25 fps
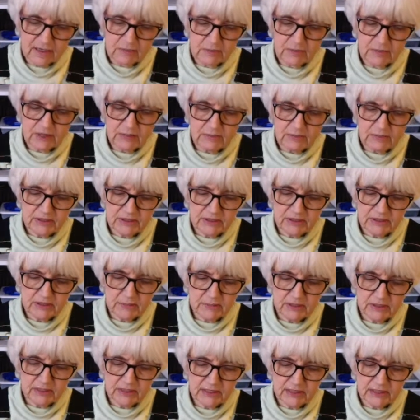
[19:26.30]
Maybe
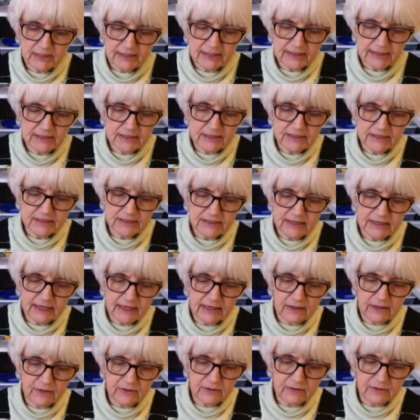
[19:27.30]
somebody let this
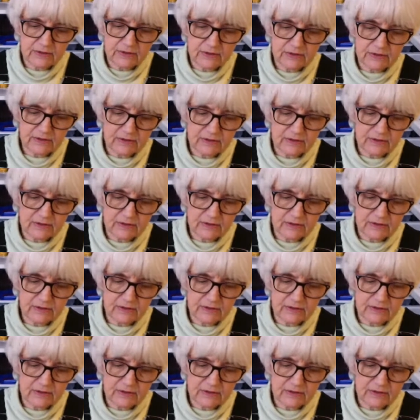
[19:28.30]
down.